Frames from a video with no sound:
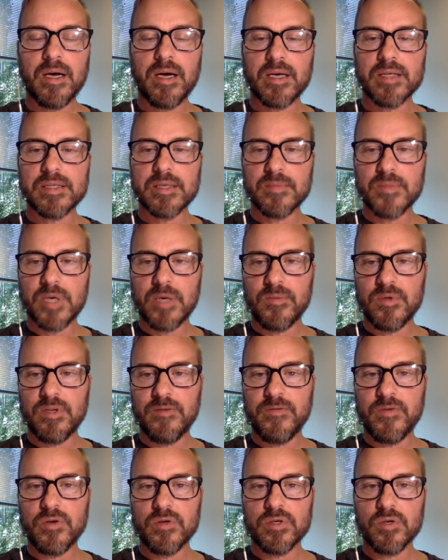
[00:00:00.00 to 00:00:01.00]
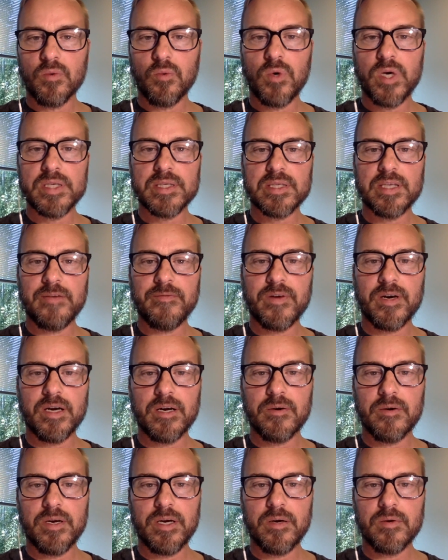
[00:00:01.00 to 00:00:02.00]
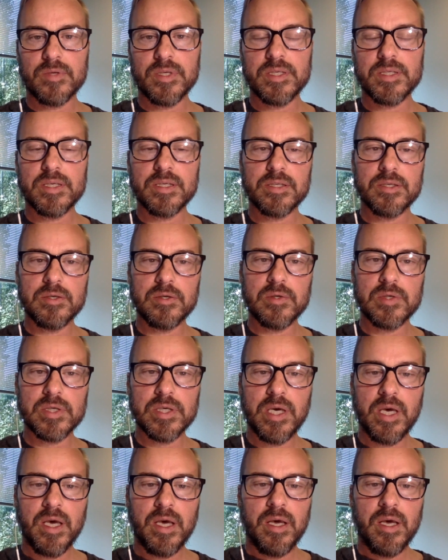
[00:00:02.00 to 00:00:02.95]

sometime in the future once they've ironed out these issues,